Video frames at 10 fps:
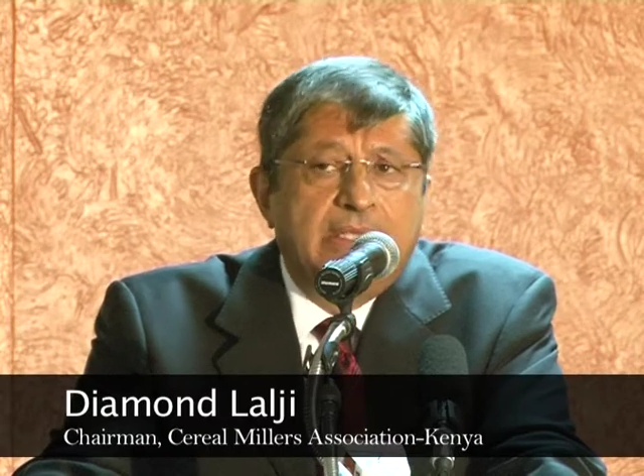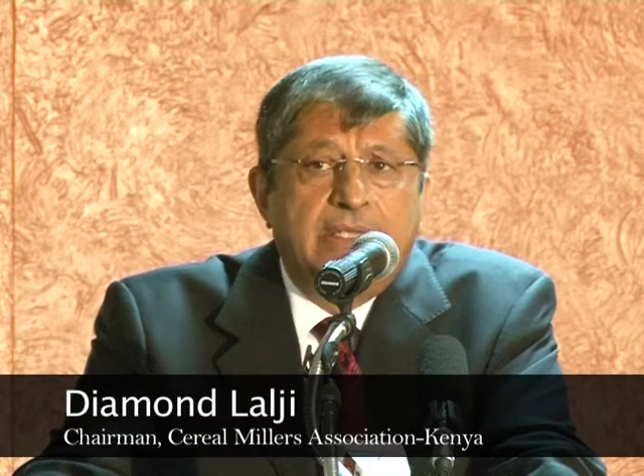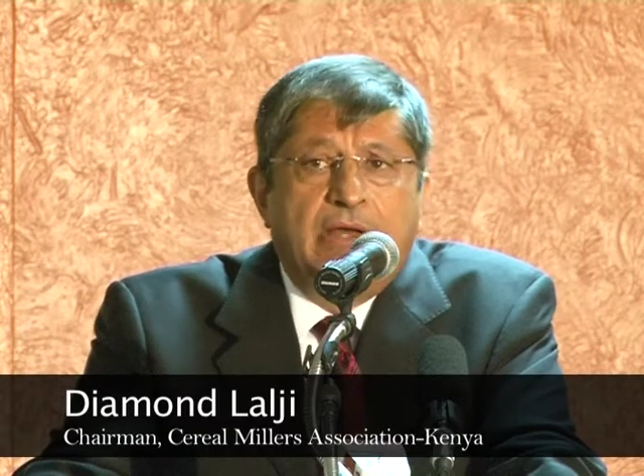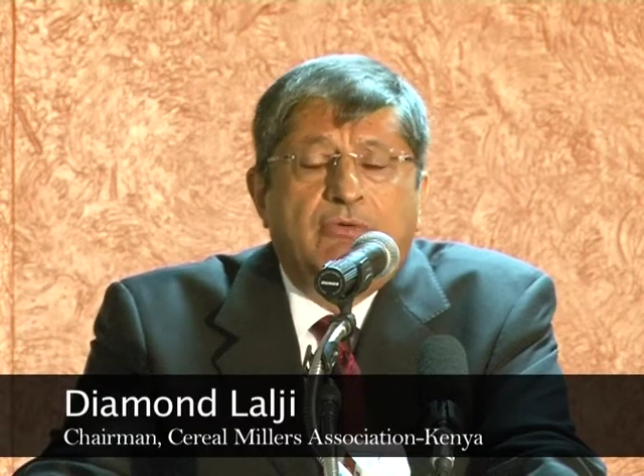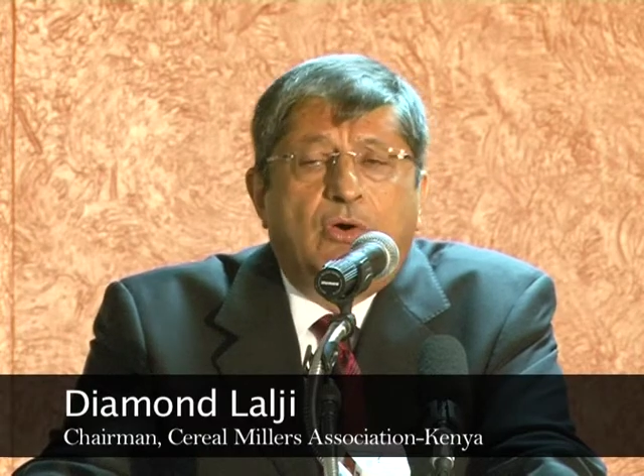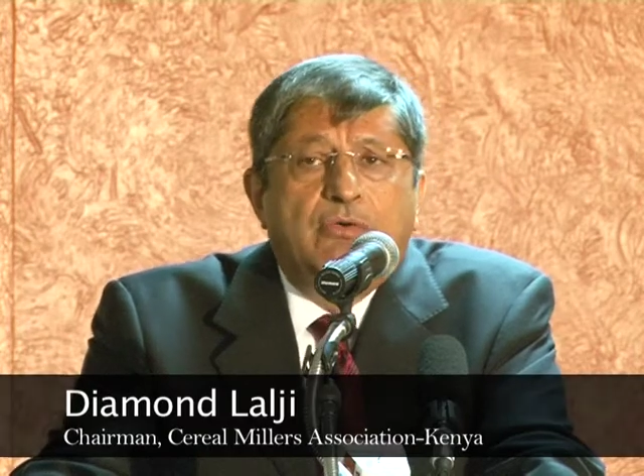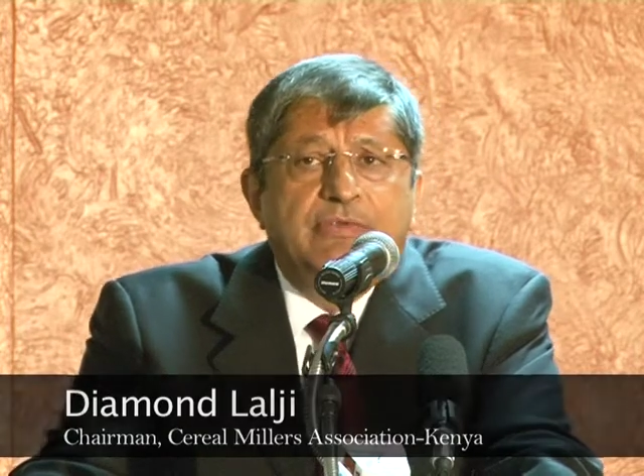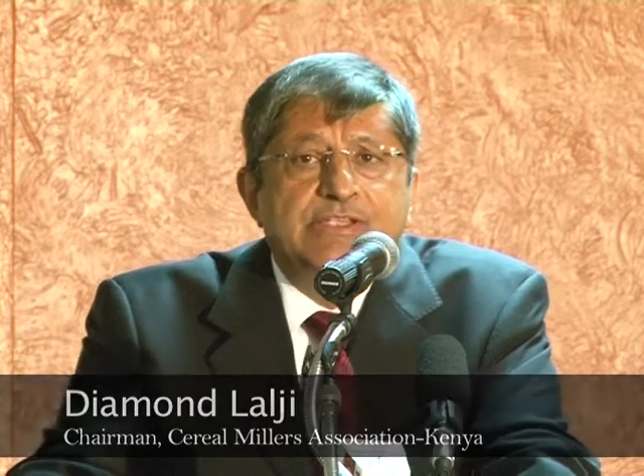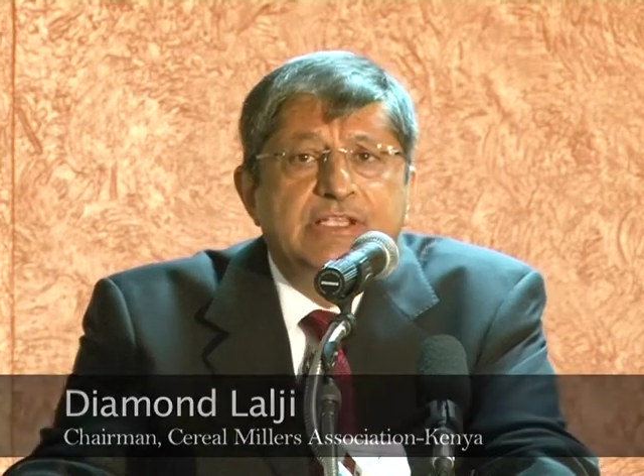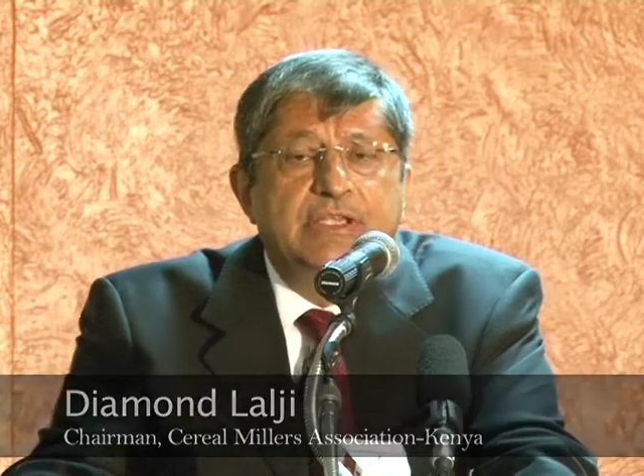Now,
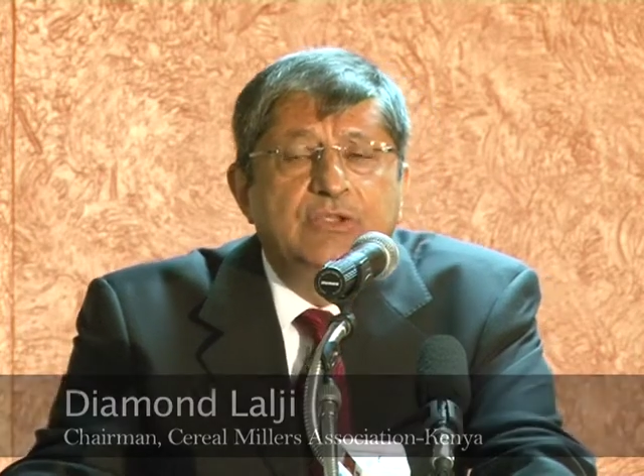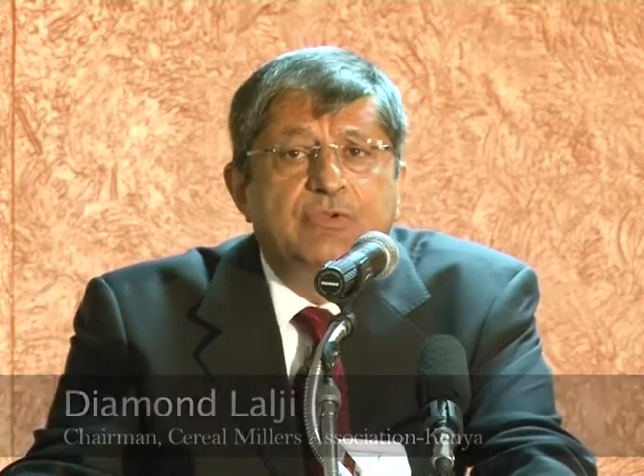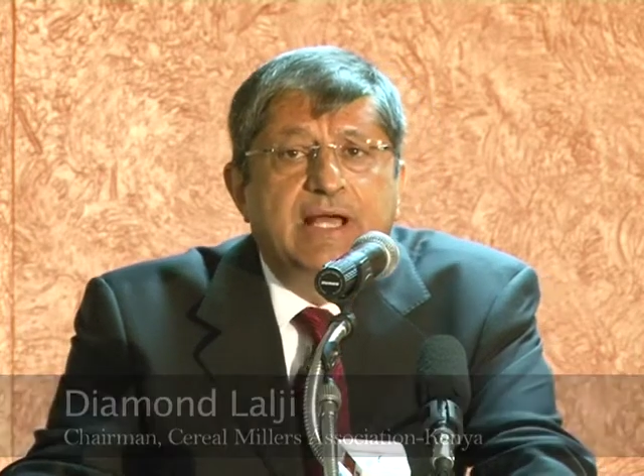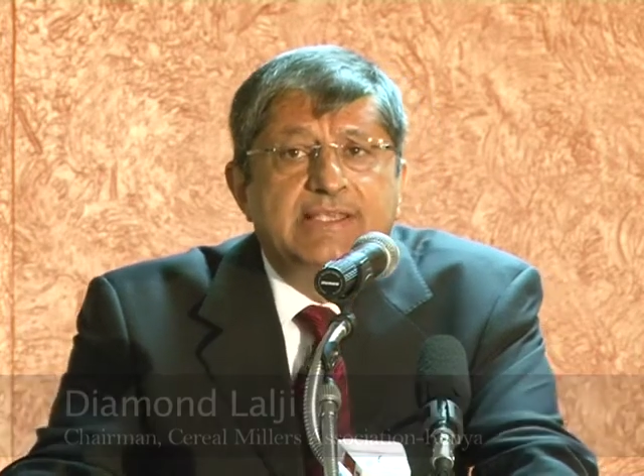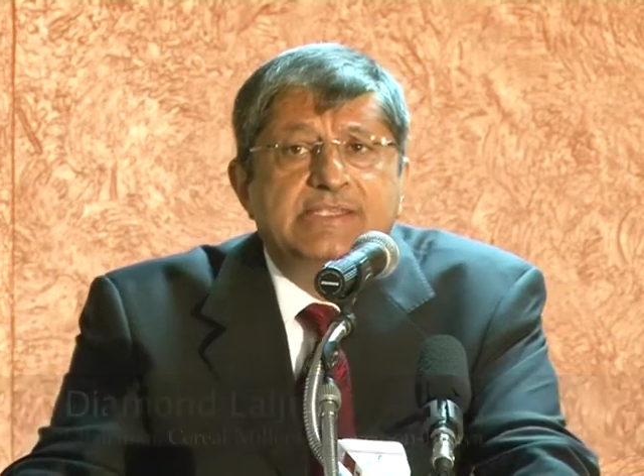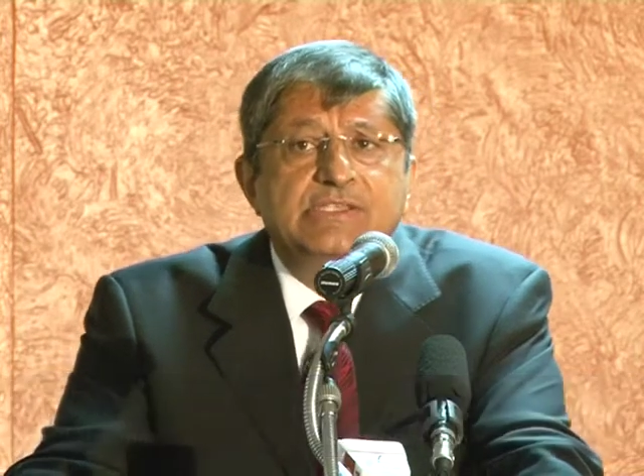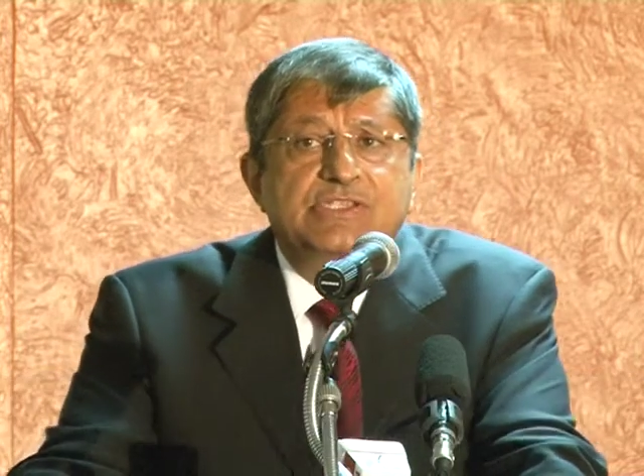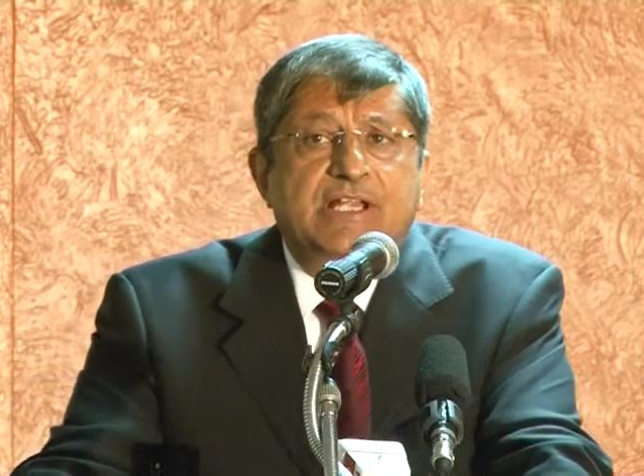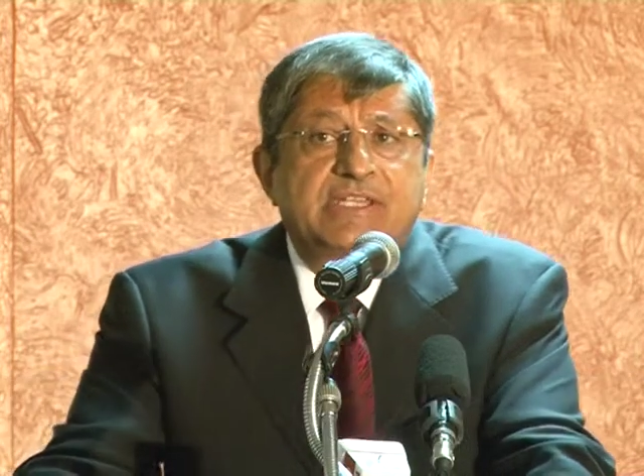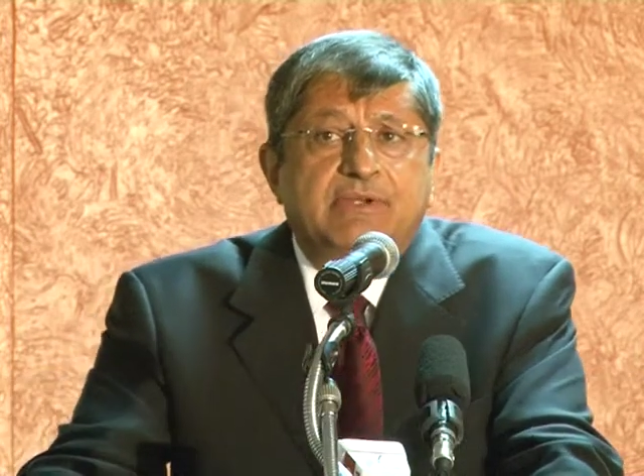obviously, you would ask, in
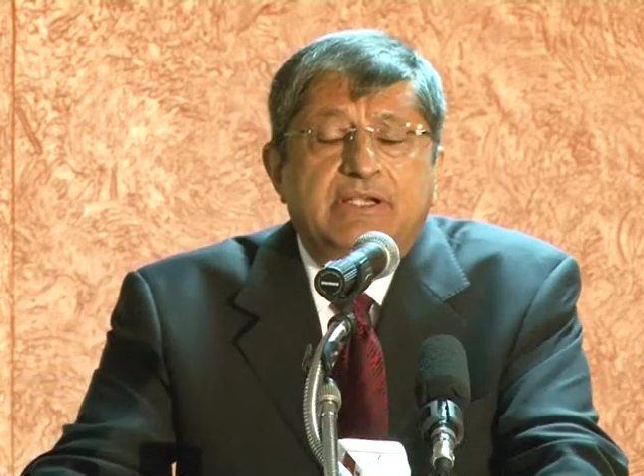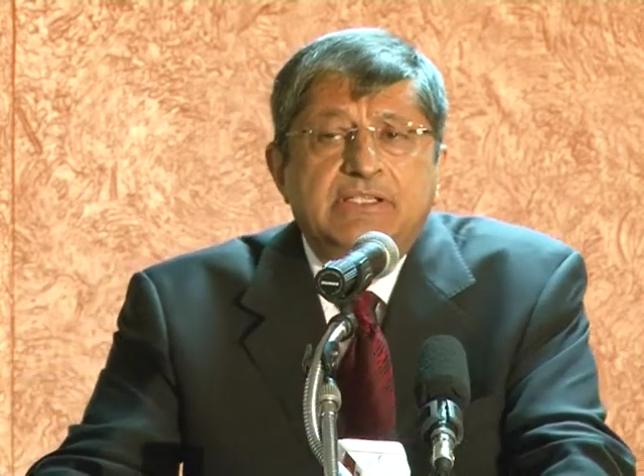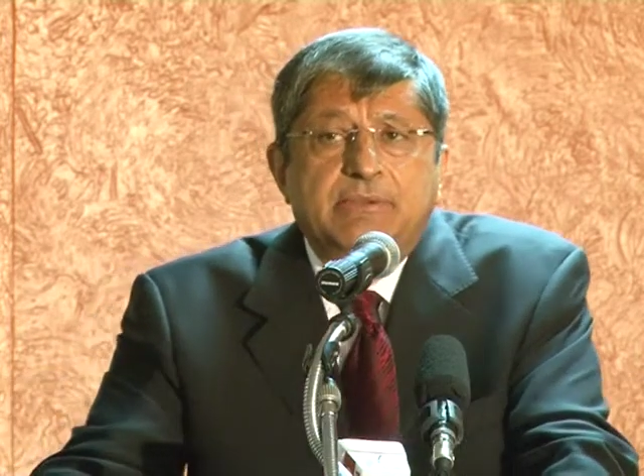January,